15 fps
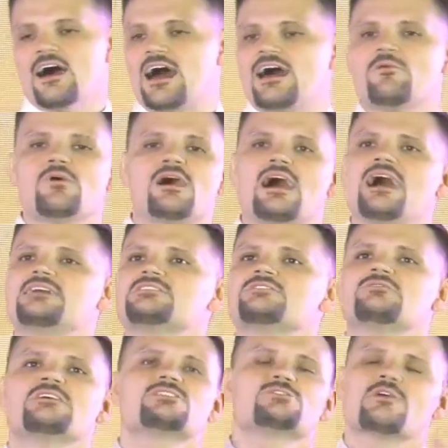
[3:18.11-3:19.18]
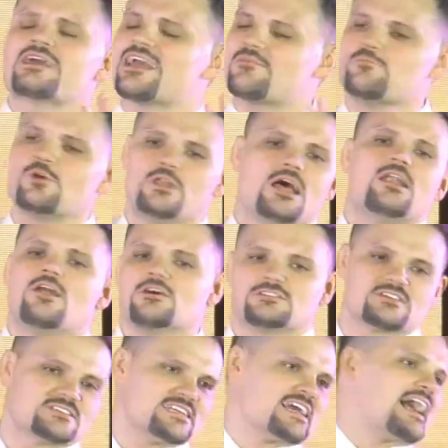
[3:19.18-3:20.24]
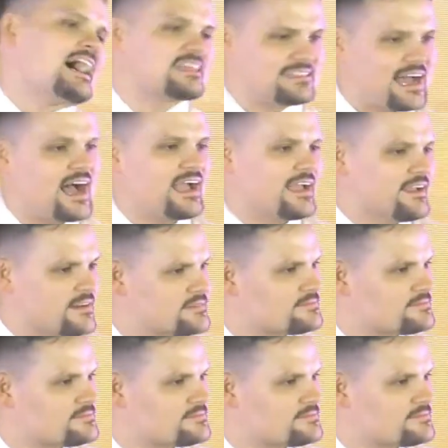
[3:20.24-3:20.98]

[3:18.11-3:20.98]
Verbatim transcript: I want, I just, let's go get bulalosa tagaytay.